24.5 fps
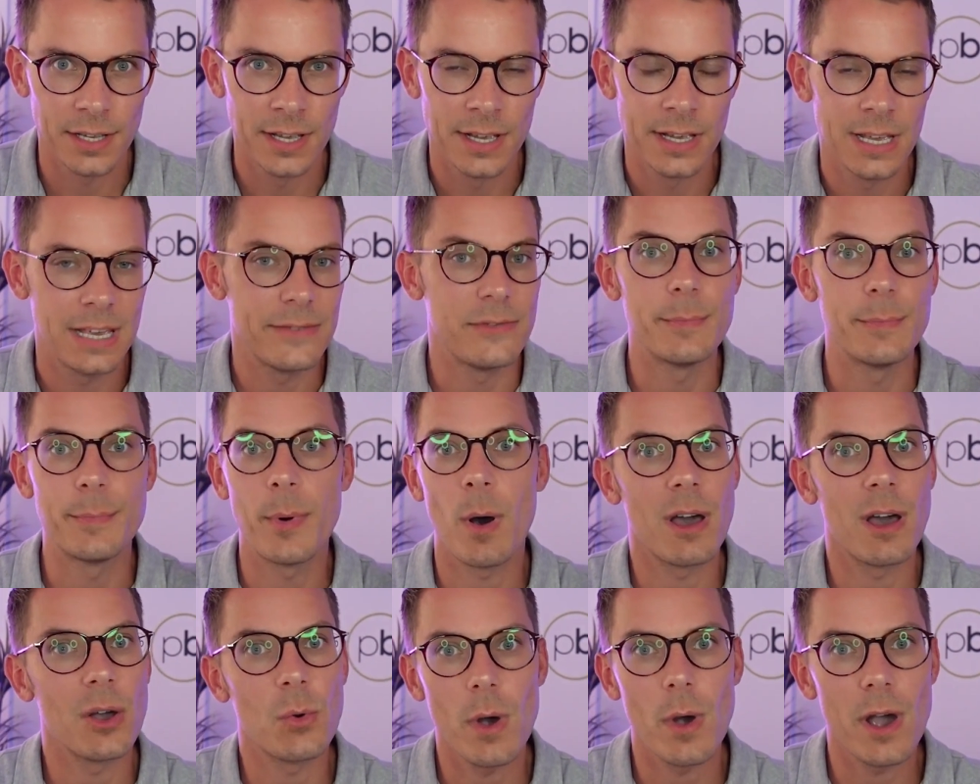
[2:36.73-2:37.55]
If you
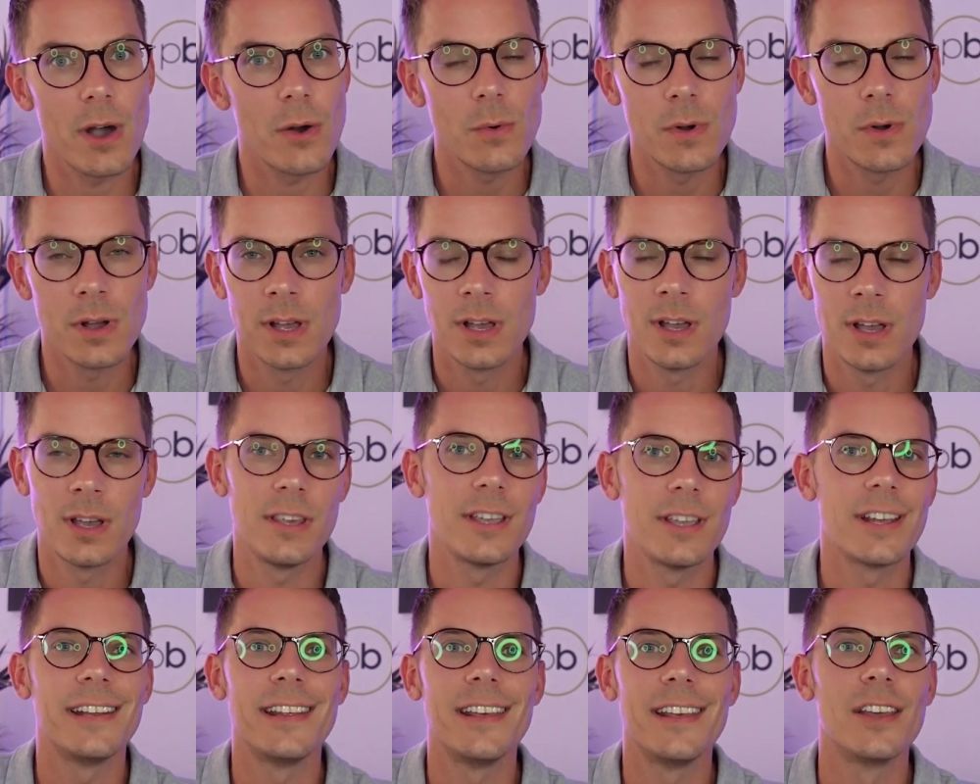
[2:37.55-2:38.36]
buy well,
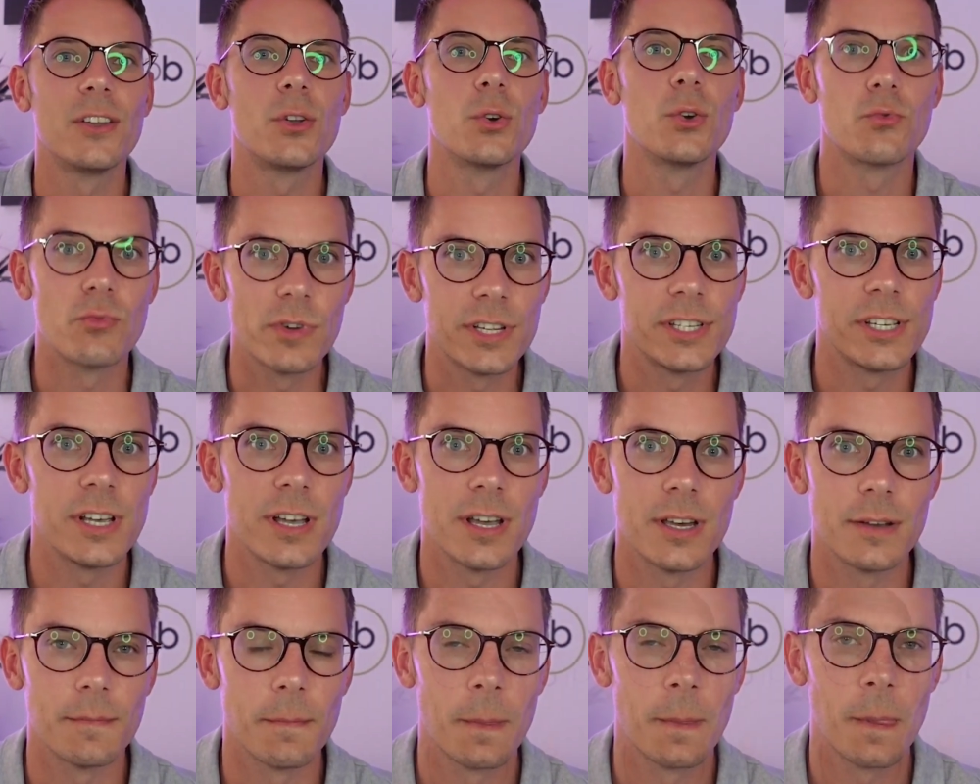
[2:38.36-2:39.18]
you're going to get a good
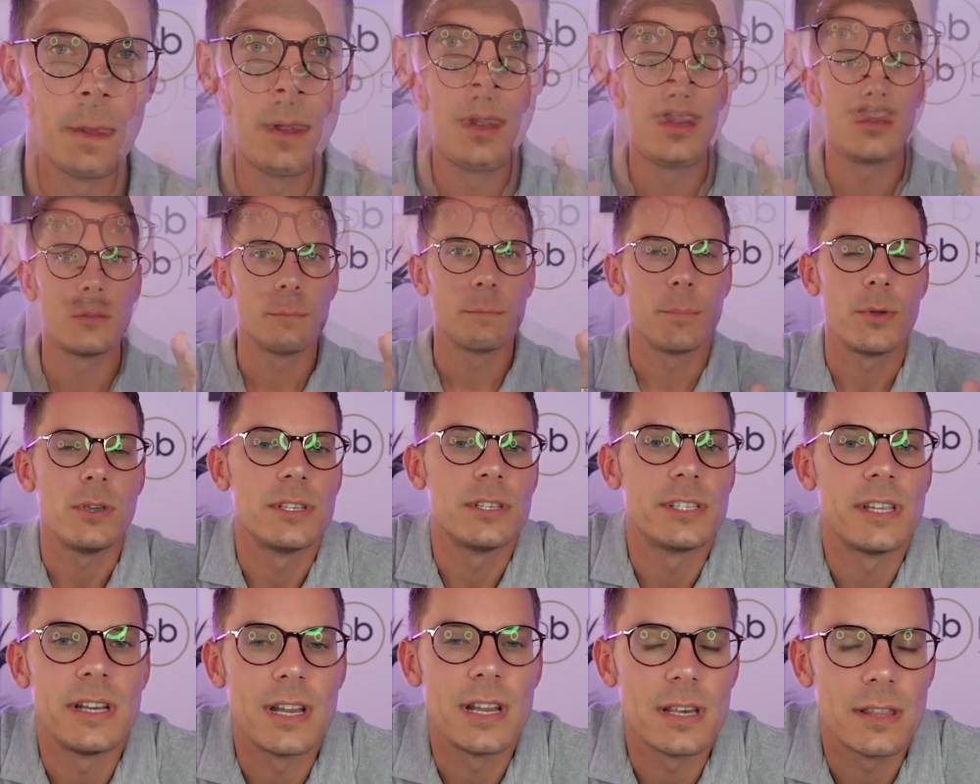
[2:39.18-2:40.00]
return. But you're
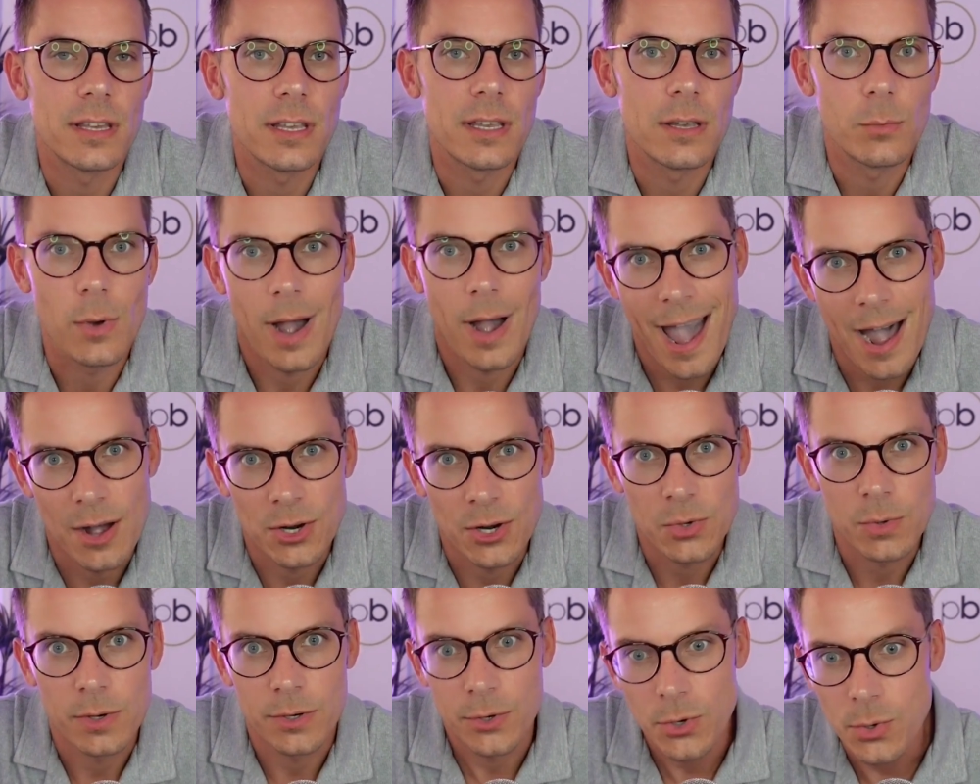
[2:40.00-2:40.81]
sitting there thinking, well, how
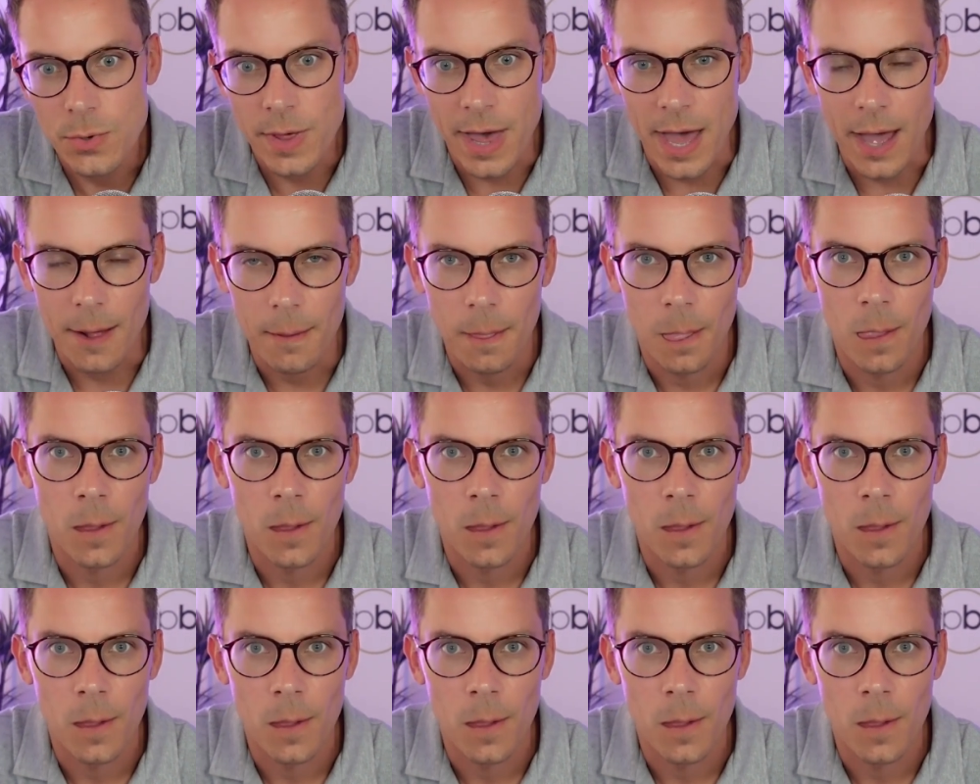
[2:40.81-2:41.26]
do I do that?